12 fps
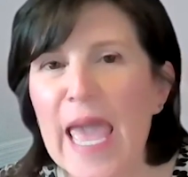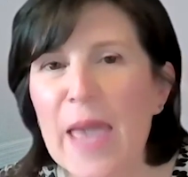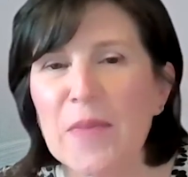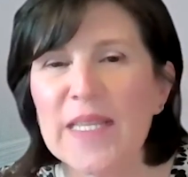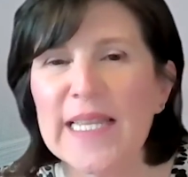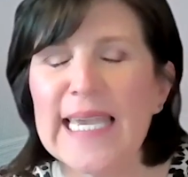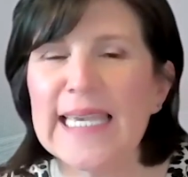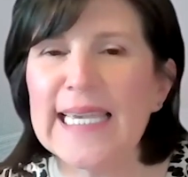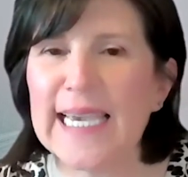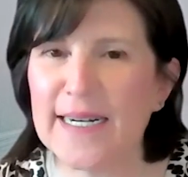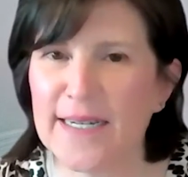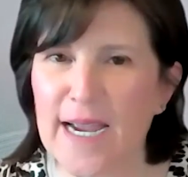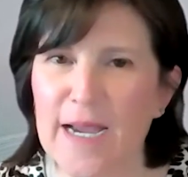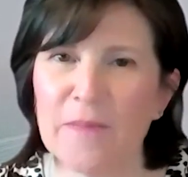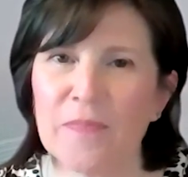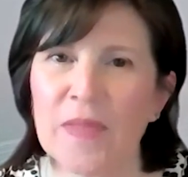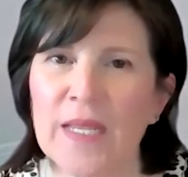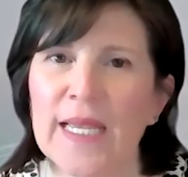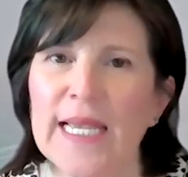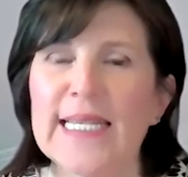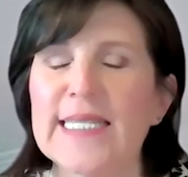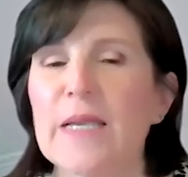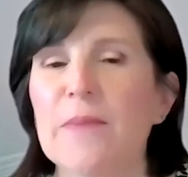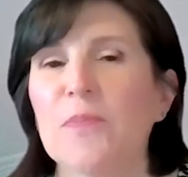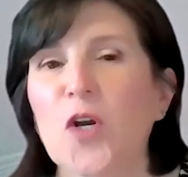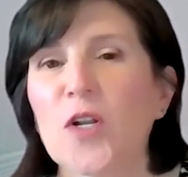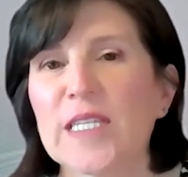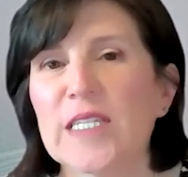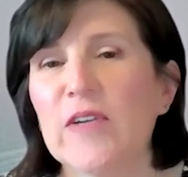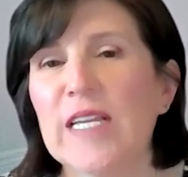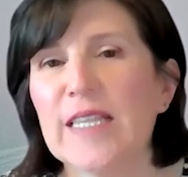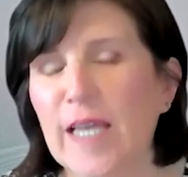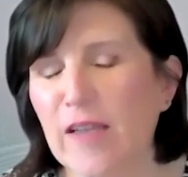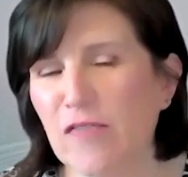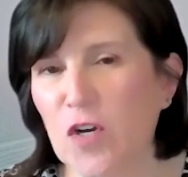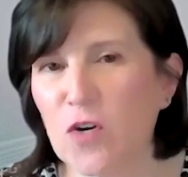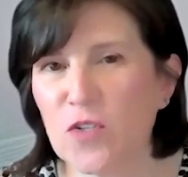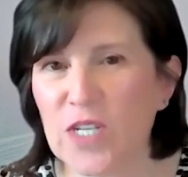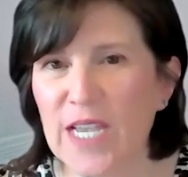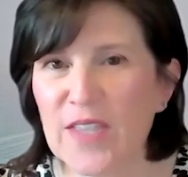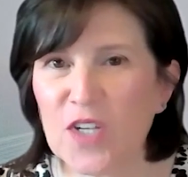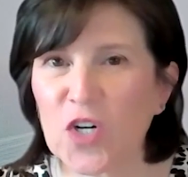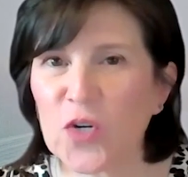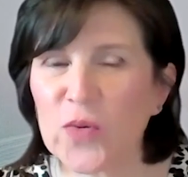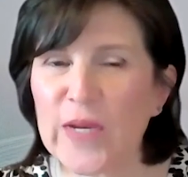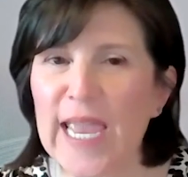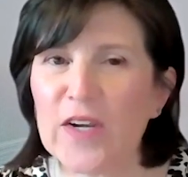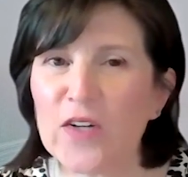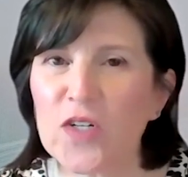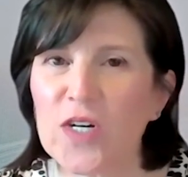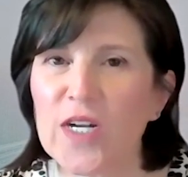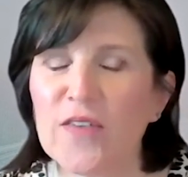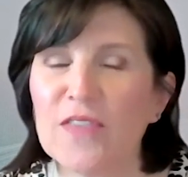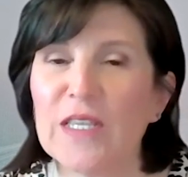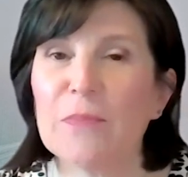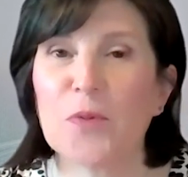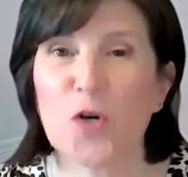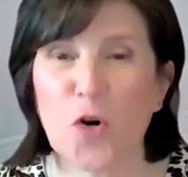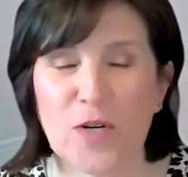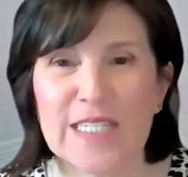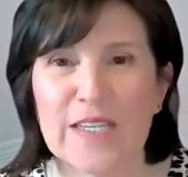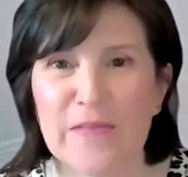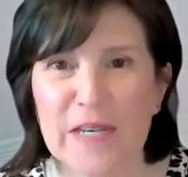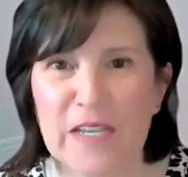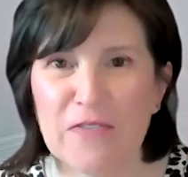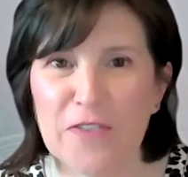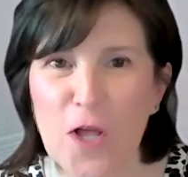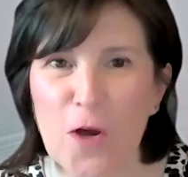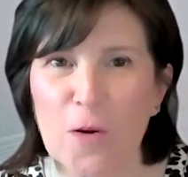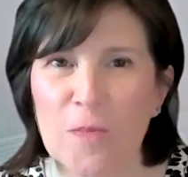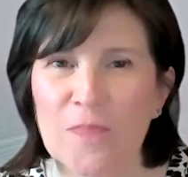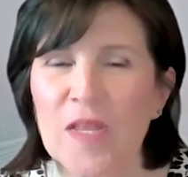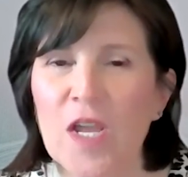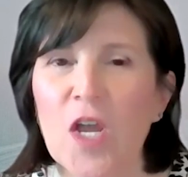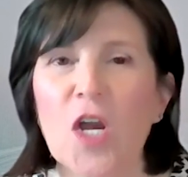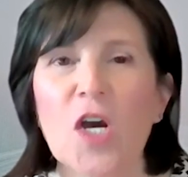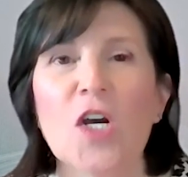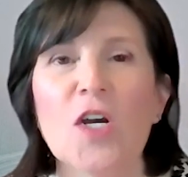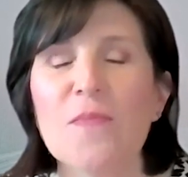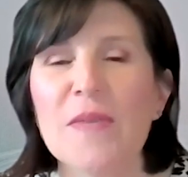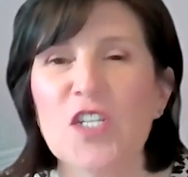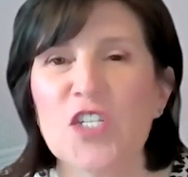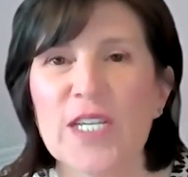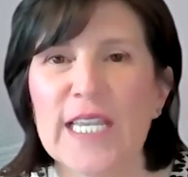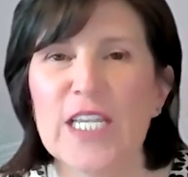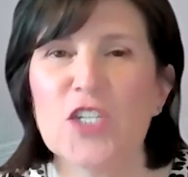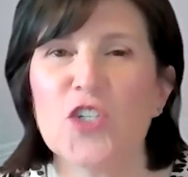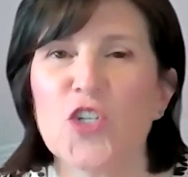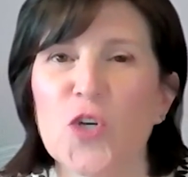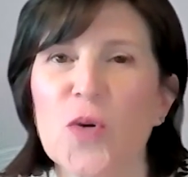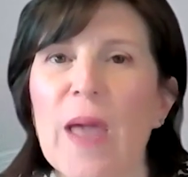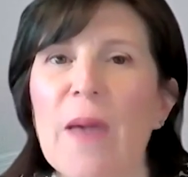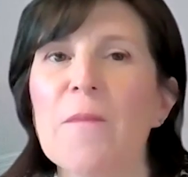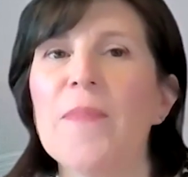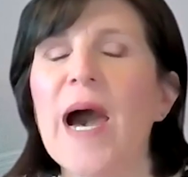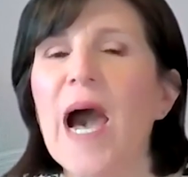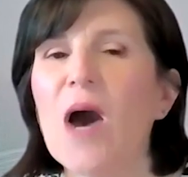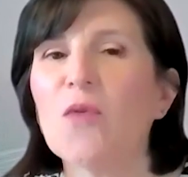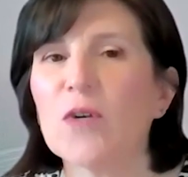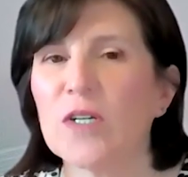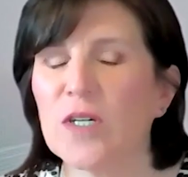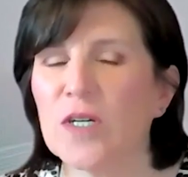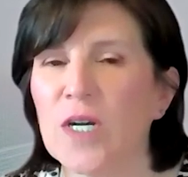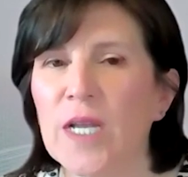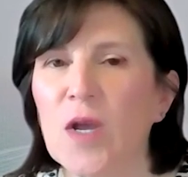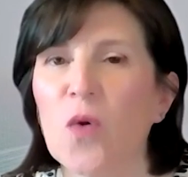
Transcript: Emily Guerra is a productivity life coach and the creator of the Productivity Flow. Her mission is to empower